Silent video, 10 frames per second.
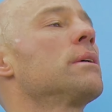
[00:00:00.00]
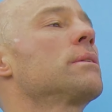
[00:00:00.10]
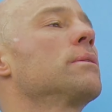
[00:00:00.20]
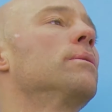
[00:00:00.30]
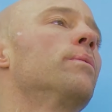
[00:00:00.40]

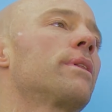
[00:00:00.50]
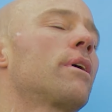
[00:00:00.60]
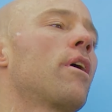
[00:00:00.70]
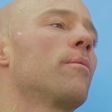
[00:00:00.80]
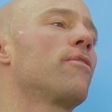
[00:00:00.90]
So with the
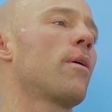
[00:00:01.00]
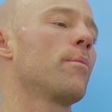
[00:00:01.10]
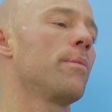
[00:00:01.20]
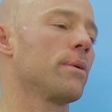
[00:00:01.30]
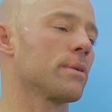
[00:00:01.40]
carbon fiber
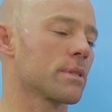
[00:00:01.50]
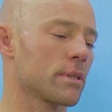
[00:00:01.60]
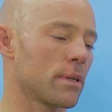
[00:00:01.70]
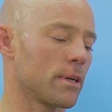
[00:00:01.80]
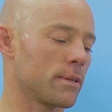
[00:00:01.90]
barrel,
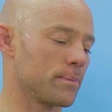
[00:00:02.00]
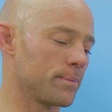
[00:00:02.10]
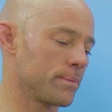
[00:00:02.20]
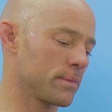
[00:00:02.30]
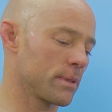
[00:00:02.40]

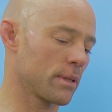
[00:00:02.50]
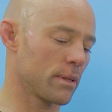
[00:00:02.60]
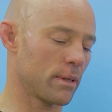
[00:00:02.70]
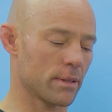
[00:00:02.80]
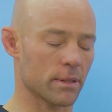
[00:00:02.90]

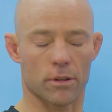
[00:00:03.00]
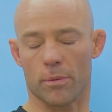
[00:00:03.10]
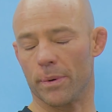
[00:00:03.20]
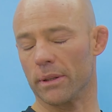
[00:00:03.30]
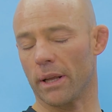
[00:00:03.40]
it's a little
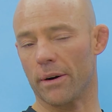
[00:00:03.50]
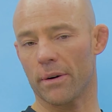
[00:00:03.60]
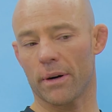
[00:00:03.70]
bit lighter.